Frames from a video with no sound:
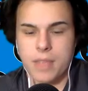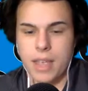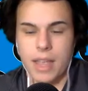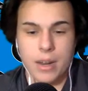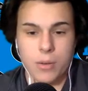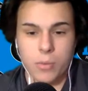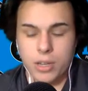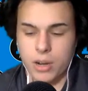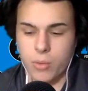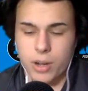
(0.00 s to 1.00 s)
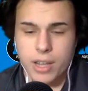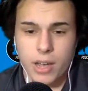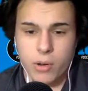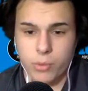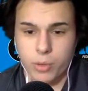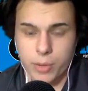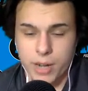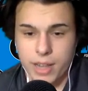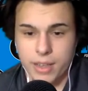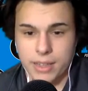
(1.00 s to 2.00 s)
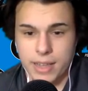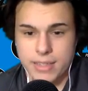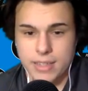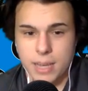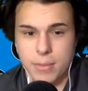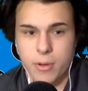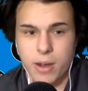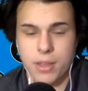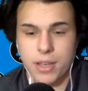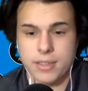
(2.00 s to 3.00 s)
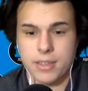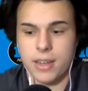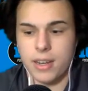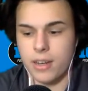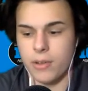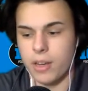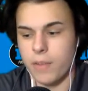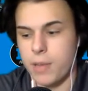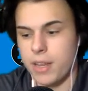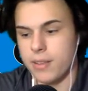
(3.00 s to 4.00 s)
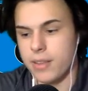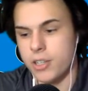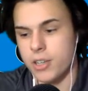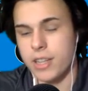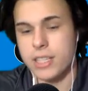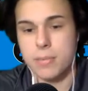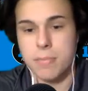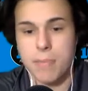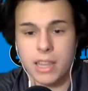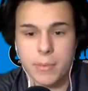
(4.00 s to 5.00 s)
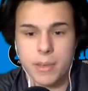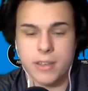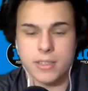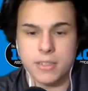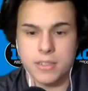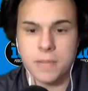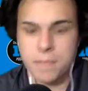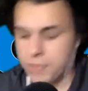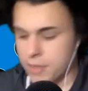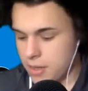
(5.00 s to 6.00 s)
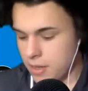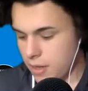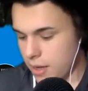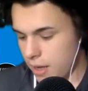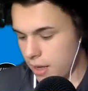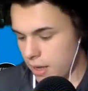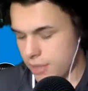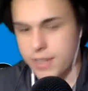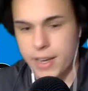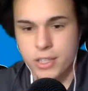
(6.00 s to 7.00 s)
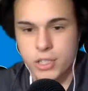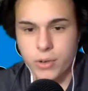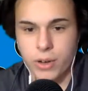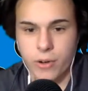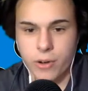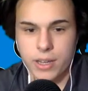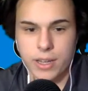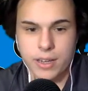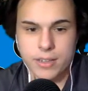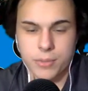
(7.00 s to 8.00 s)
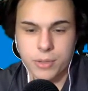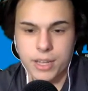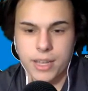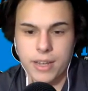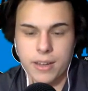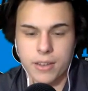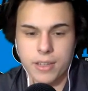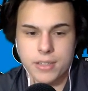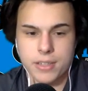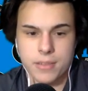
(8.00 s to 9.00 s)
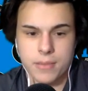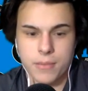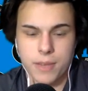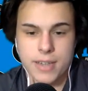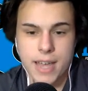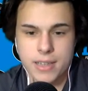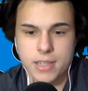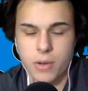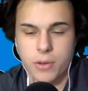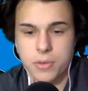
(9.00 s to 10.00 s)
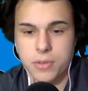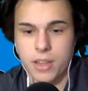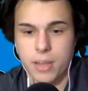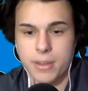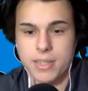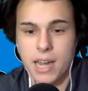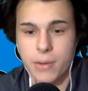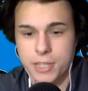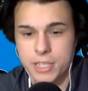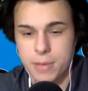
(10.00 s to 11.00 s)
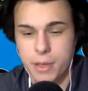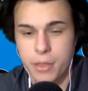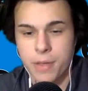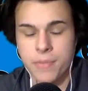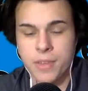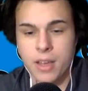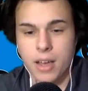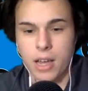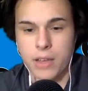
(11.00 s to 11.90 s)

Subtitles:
you know, one guy who I really want to highlight in the last game, who I think isn't getting nearly enough media attention, that's mainly because he's a second stringer. He doesn't really get in on this fantastic OSU D-line, but Tyreek Smith, he